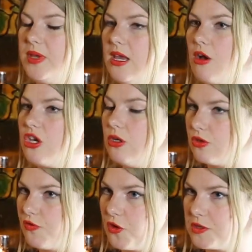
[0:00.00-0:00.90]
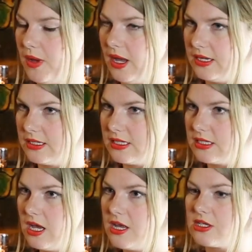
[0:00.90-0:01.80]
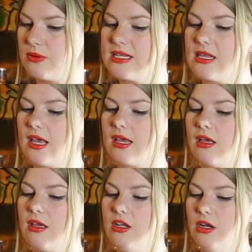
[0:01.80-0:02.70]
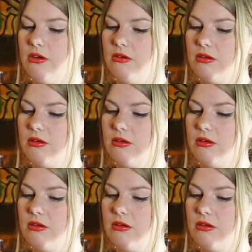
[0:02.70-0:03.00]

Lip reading: be a huge force behind it. So he's like, you know,